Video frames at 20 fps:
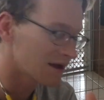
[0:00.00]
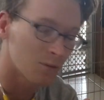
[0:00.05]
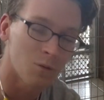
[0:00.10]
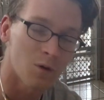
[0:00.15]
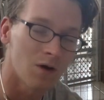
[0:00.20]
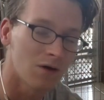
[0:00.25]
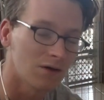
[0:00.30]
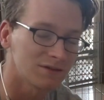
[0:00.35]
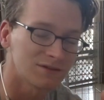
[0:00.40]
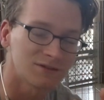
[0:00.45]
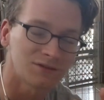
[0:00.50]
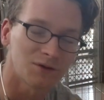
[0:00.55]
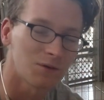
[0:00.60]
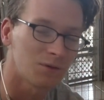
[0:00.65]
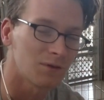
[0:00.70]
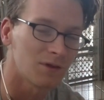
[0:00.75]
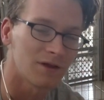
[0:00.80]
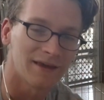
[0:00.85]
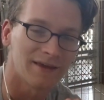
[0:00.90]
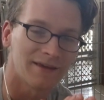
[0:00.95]
that wall is
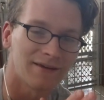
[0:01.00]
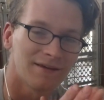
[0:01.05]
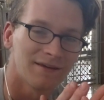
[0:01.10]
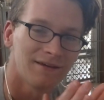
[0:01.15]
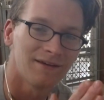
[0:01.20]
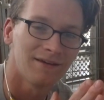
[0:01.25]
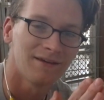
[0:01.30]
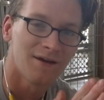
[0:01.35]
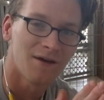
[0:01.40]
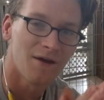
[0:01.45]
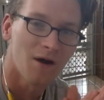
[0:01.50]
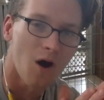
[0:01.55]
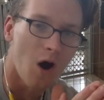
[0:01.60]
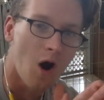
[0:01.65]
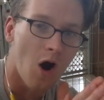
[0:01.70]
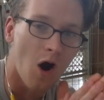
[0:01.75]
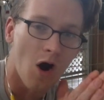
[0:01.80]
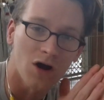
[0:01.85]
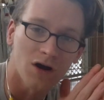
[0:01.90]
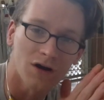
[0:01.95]
so like
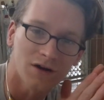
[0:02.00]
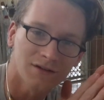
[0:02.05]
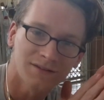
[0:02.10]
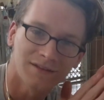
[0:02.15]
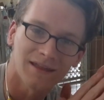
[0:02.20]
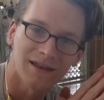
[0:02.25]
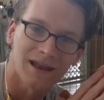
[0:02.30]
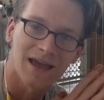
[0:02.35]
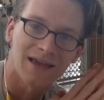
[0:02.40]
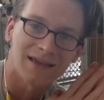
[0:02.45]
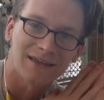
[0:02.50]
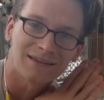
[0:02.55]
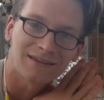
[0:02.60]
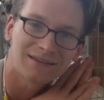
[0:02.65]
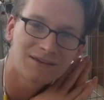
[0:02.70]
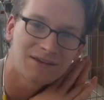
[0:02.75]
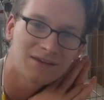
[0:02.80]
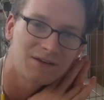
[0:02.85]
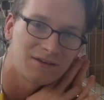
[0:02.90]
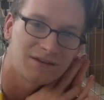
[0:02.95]
hard that I
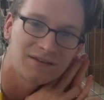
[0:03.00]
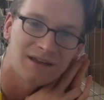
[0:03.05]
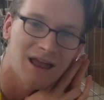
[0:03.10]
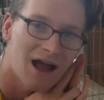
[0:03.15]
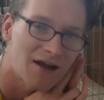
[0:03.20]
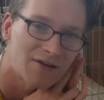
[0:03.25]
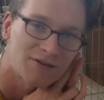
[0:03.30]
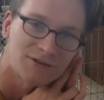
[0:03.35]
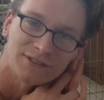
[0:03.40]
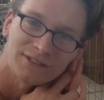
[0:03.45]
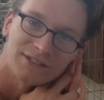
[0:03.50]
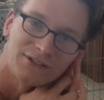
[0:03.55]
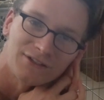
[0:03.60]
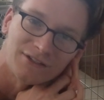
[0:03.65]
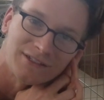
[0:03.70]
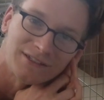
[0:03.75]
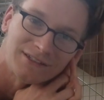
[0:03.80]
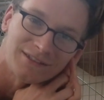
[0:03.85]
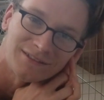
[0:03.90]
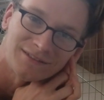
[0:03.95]
cannot really hear
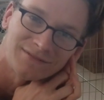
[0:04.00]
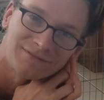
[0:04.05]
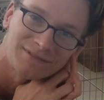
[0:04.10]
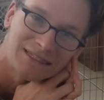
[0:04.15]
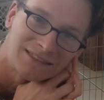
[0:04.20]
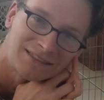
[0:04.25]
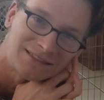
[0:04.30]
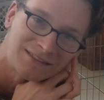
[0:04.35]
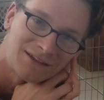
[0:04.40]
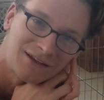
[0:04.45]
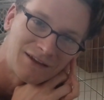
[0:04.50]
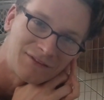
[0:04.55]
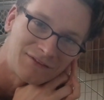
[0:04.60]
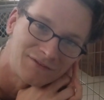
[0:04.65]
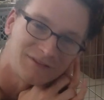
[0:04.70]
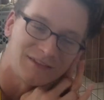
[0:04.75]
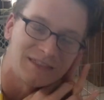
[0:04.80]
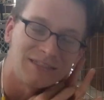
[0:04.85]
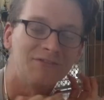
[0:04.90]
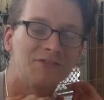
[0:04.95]
anything. It's tough,
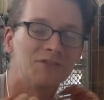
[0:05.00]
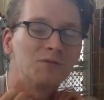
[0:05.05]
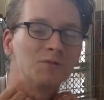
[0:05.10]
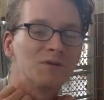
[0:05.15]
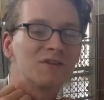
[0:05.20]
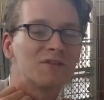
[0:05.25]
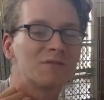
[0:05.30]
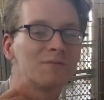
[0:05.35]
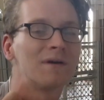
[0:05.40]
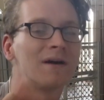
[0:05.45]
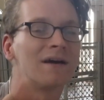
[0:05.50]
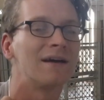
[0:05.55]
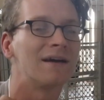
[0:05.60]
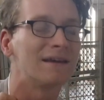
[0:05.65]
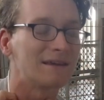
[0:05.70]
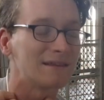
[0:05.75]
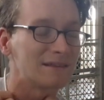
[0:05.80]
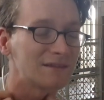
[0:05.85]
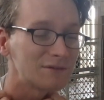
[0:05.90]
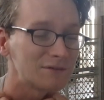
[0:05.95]
even with
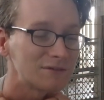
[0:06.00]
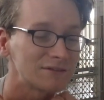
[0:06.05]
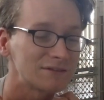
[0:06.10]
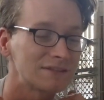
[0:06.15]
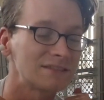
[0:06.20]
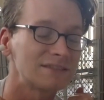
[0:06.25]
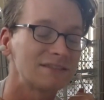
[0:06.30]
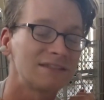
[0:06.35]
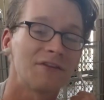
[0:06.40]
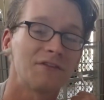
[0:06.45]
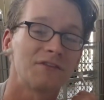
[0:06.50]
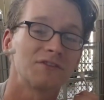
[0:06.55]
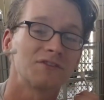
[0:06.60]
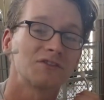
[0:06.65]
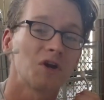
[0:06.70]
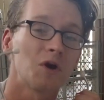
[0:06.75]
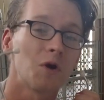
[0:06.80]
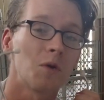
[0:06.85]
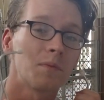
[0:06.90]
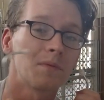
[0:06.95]
my little
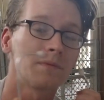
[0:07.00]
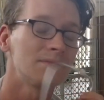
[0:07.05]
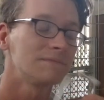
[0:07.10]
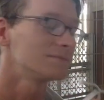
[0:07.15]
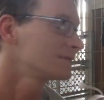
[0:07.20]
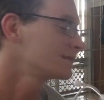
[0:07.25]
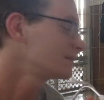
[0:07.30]
stethoscope.